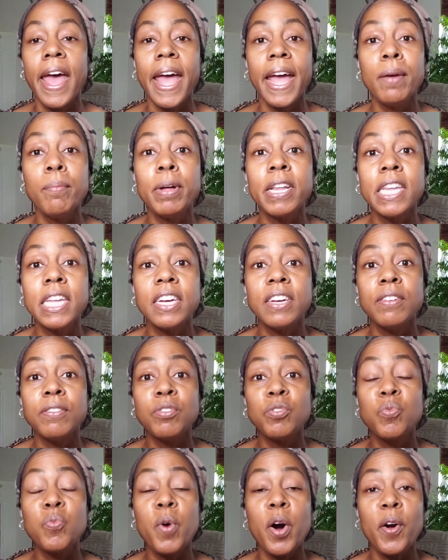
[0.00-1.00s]
Hey my
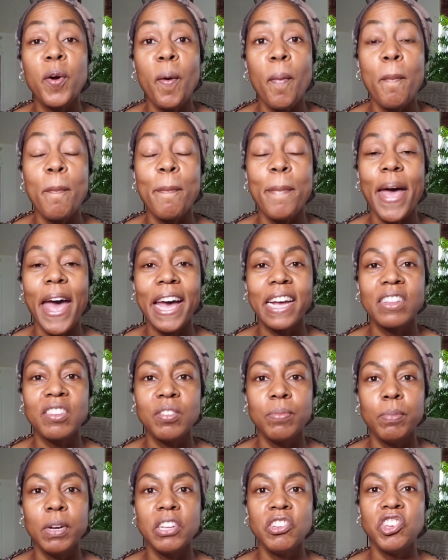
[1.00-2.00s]
loves, welcome back
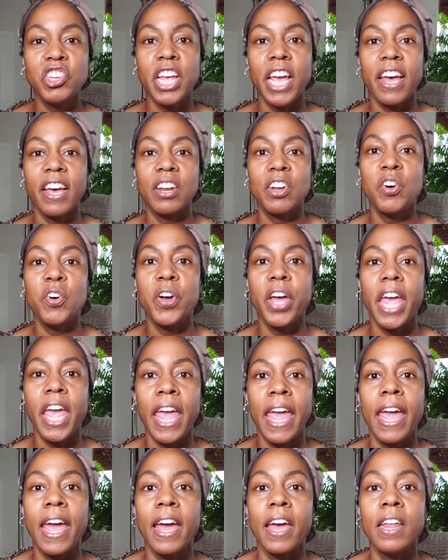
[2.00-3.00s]
to my channel
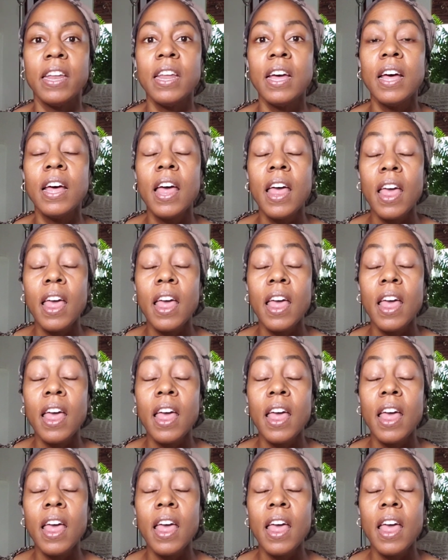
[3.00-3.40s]
and